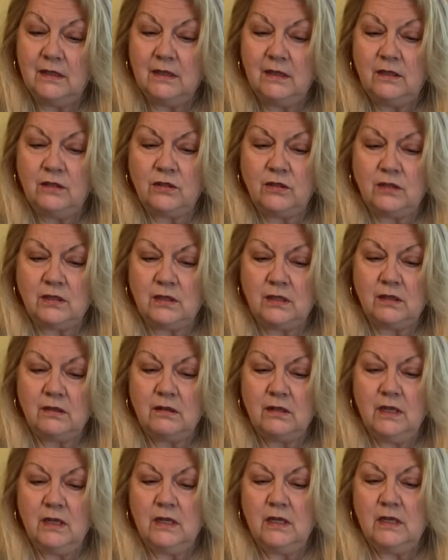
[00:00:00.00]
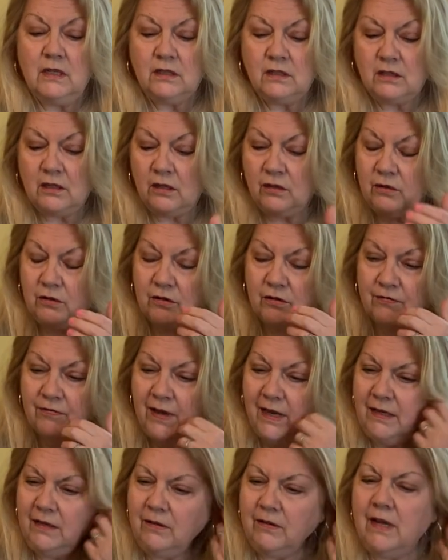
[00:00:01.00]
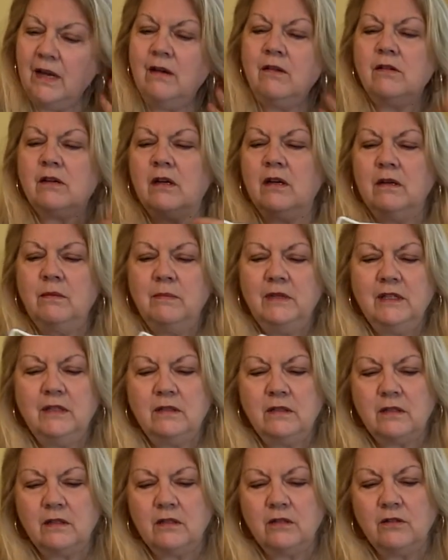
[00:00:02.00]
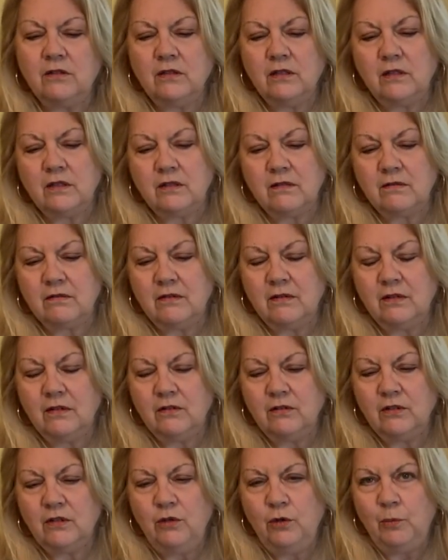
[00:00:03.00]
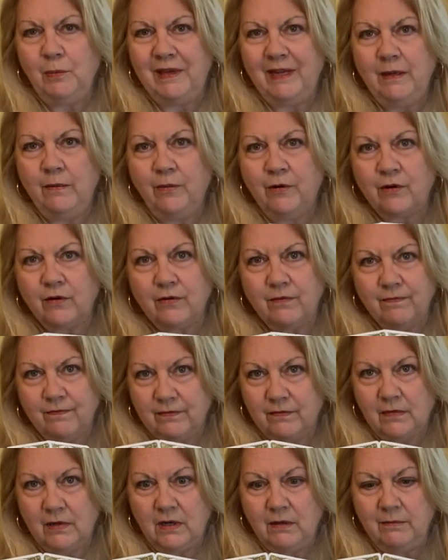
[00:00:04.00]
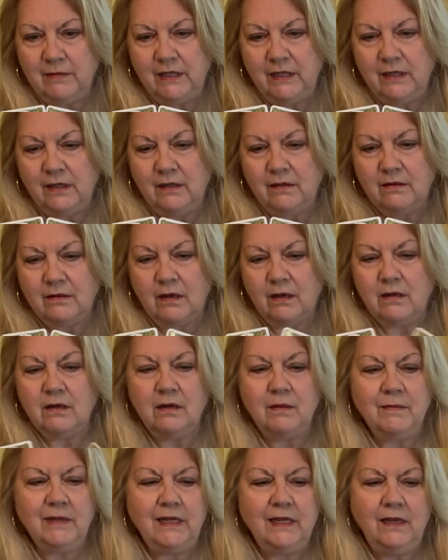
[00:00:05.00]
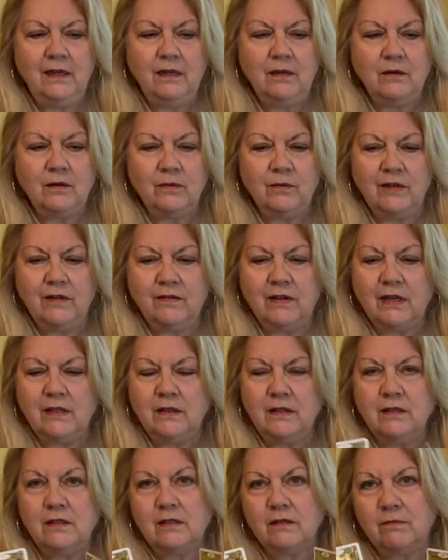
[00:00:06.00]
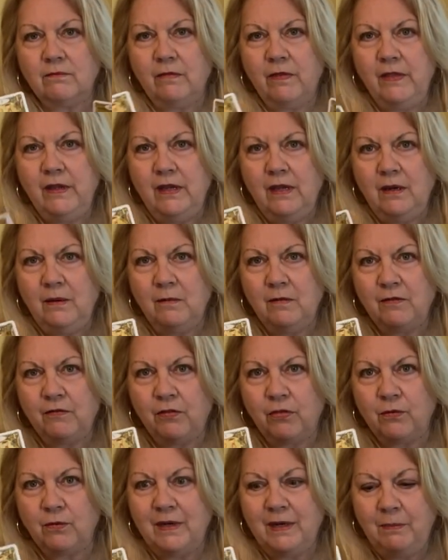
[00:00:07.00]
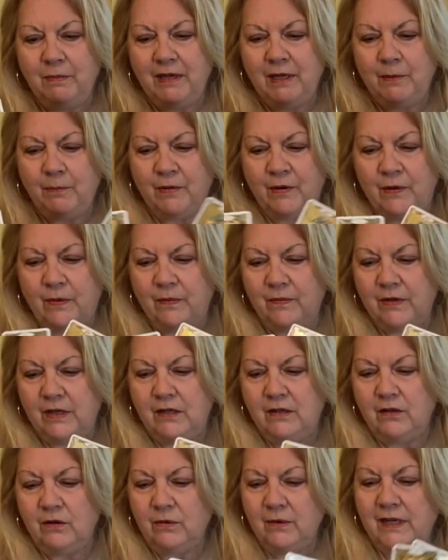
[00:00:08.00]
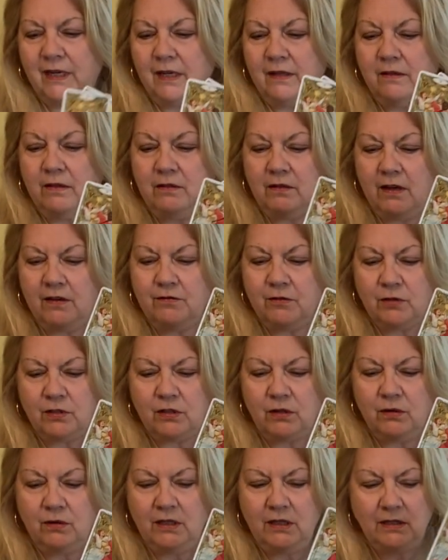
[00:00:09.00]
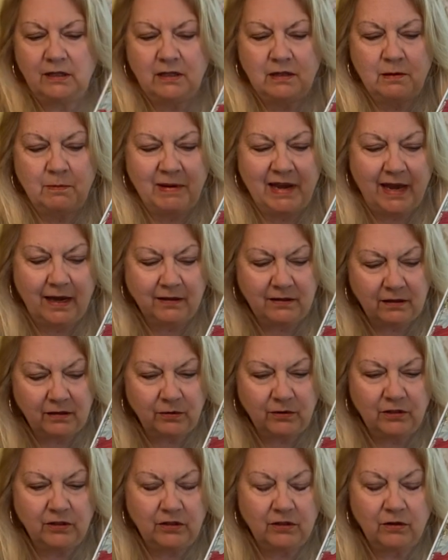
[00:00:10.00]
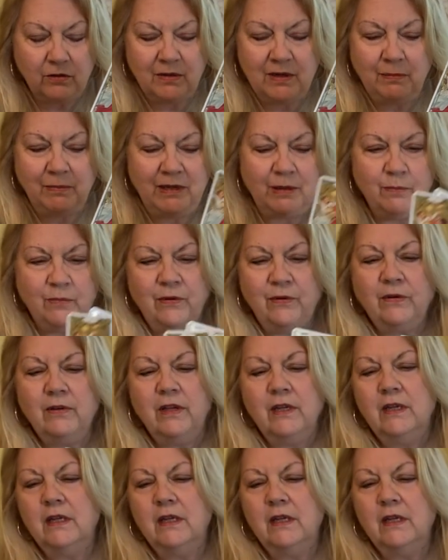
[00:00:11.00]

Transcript: Interesting. So your final outcome is there's there's new people coming in. Um, again, we've got this theme of three people. You know, we had the lovers going into the past, which is three people.